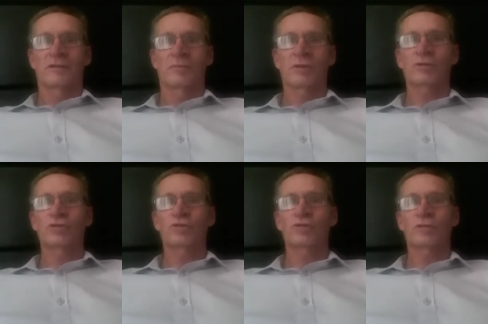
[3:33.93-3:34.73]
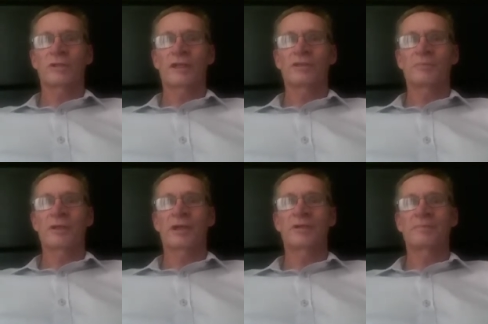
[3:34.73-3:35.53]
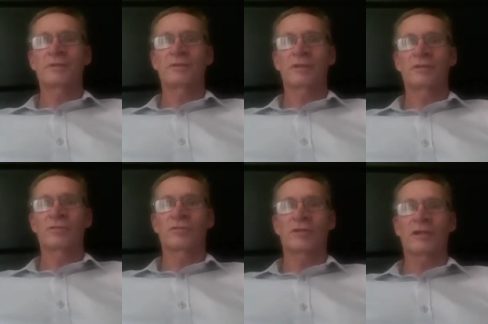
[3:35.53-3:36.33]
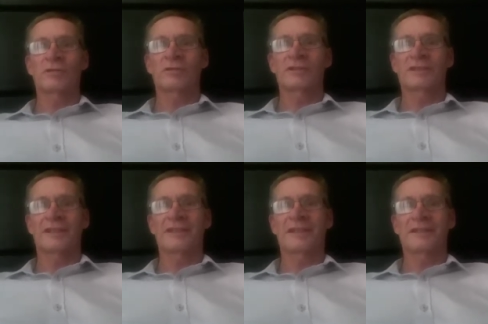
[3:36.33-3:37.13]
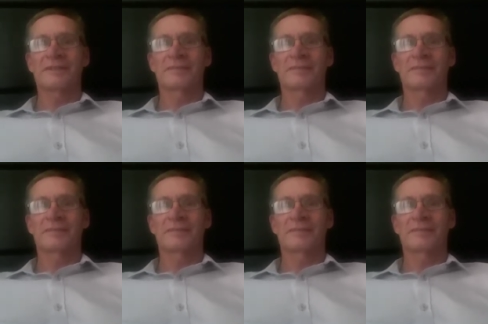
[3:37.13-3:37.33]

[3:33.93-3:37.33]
Bottle stores were allowed to be opened and to run on a Sunday.